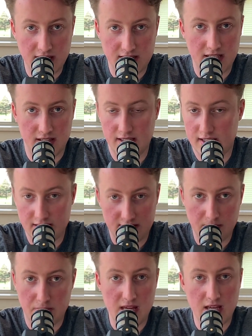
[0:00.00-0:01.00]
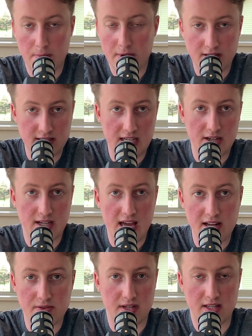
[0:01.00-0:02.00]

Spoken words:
Dillon is being compared to Derrick Henry.